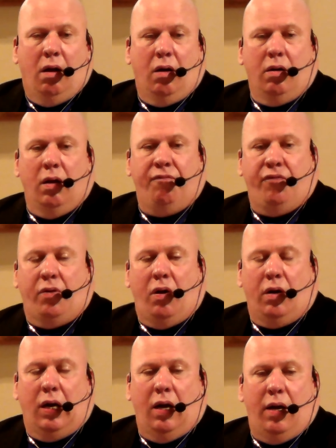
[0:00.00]
Our love for
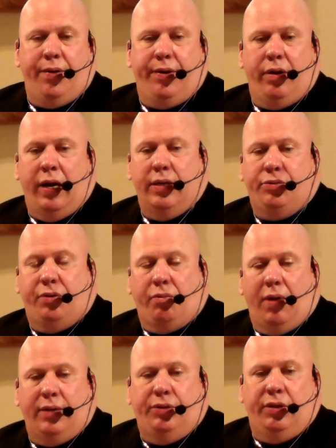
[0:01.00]
our God and his
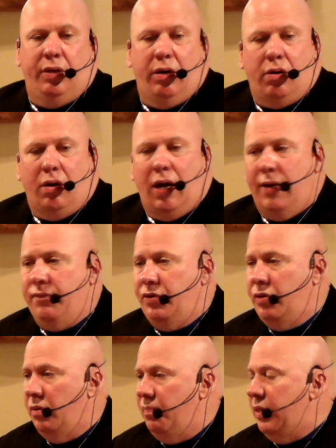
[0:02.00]
direction in our life
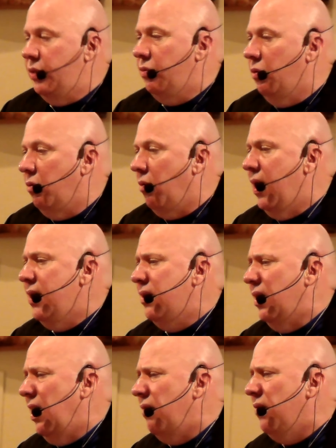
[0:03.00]
should be so
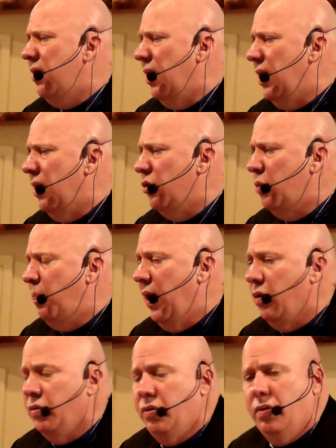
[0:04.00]
great that everything else
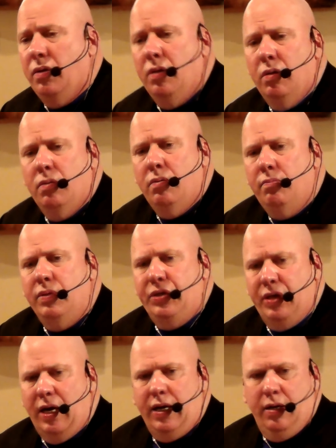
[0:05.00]
pales
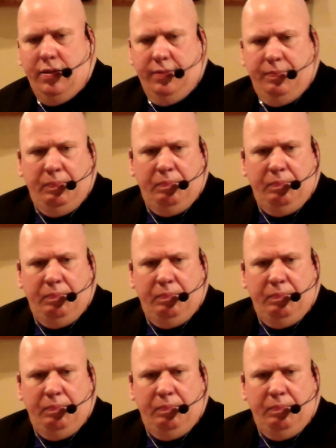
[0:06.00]
beside it.